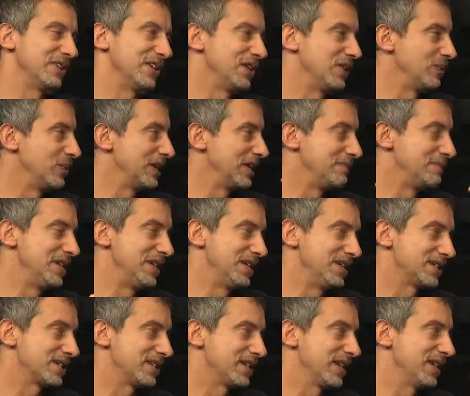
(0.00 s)
you know, we had
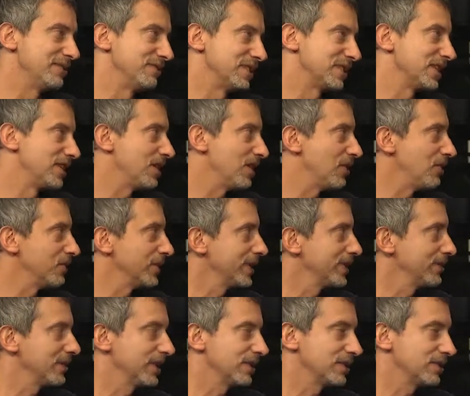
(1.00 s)
meetings today and we said, oh, we
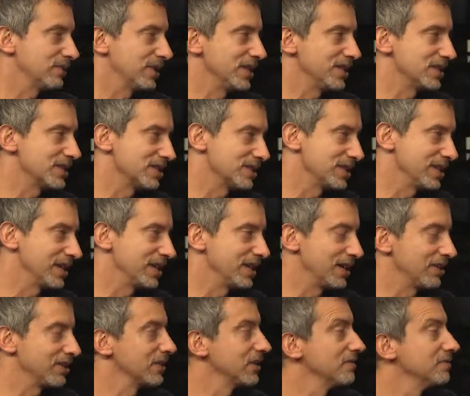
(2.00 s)
don't like the way this is laid
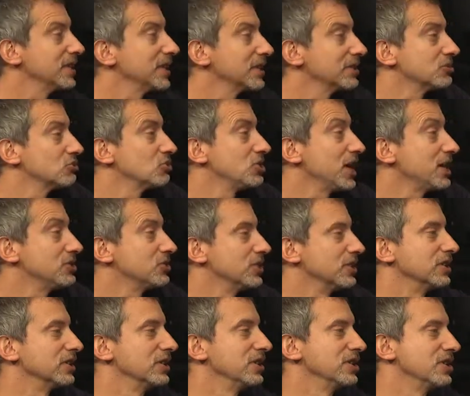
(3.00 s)
out. And I'm like, change
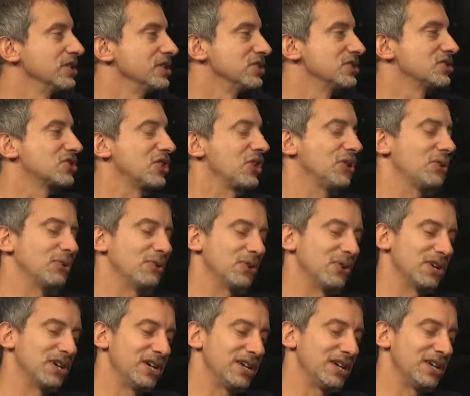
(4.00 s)
it. So
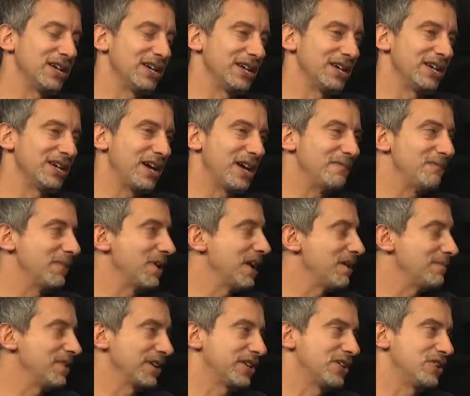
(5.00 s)

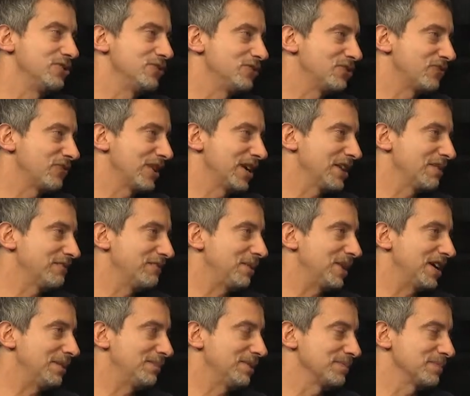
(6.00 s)
I'm a huge fan of
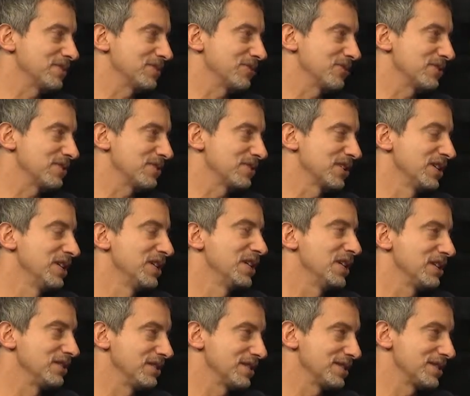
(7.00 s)
pop-up stores,
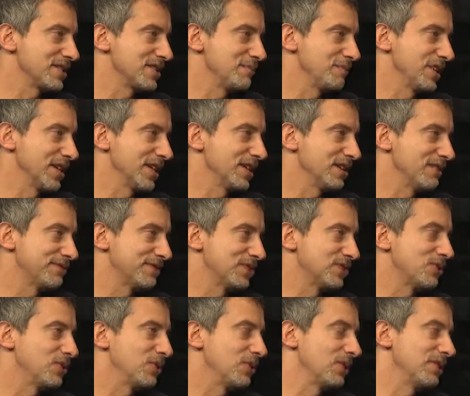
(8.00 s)
and this is a big enough
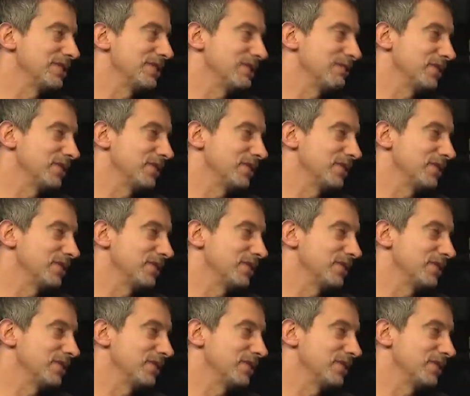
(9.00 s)
store that